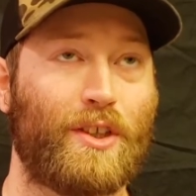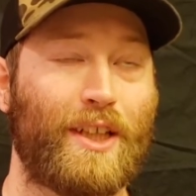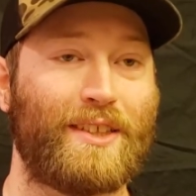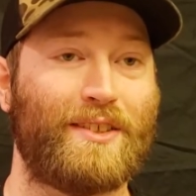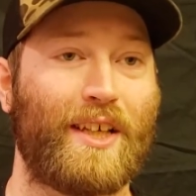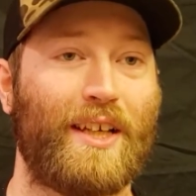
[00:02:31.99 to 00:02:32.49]

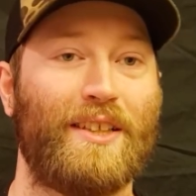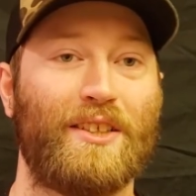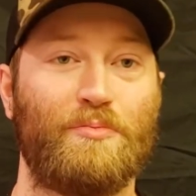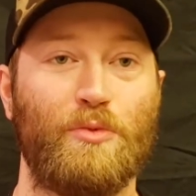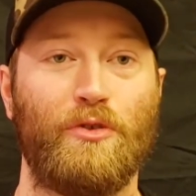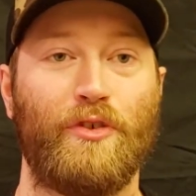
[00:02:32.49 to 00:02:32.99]
that say
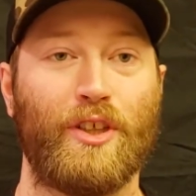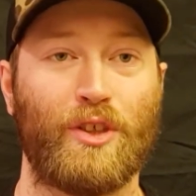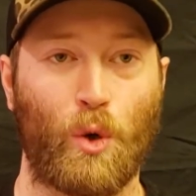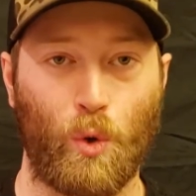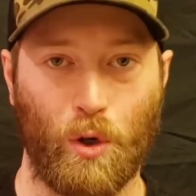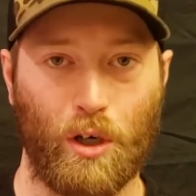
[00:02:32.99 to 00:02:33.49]
this movie's
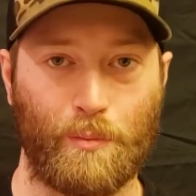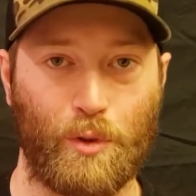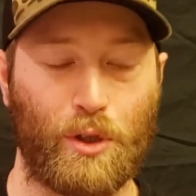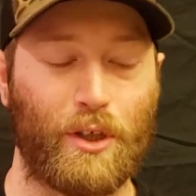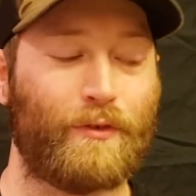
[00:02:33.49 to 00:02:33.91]
horrible,